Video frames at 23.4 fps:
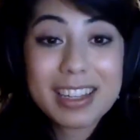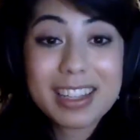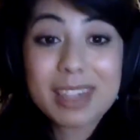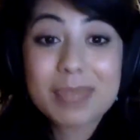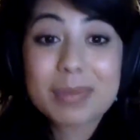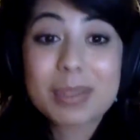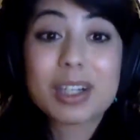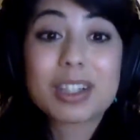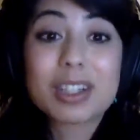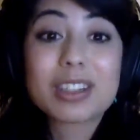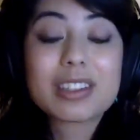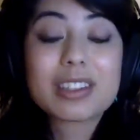that
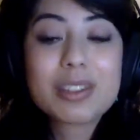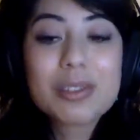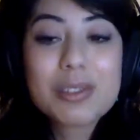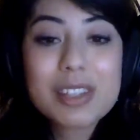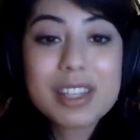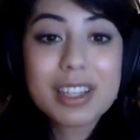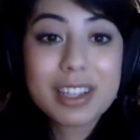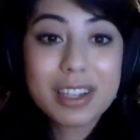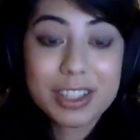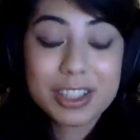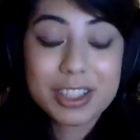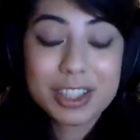we are
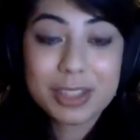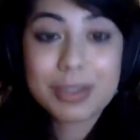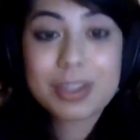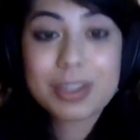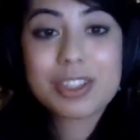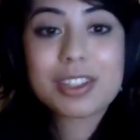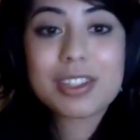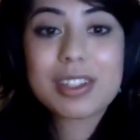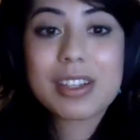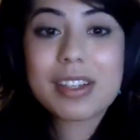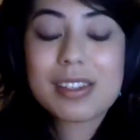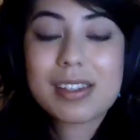losing our
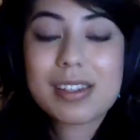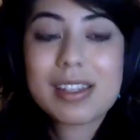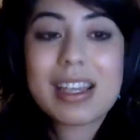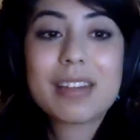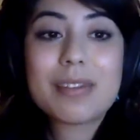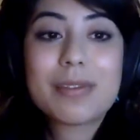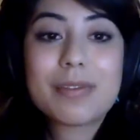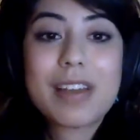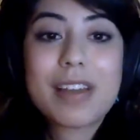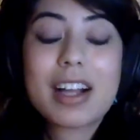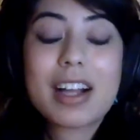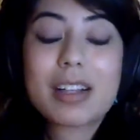Jewishness. In
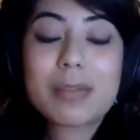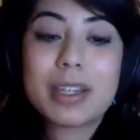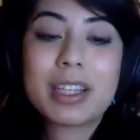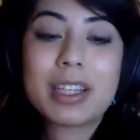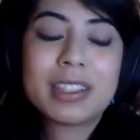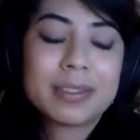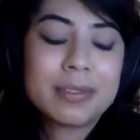fact,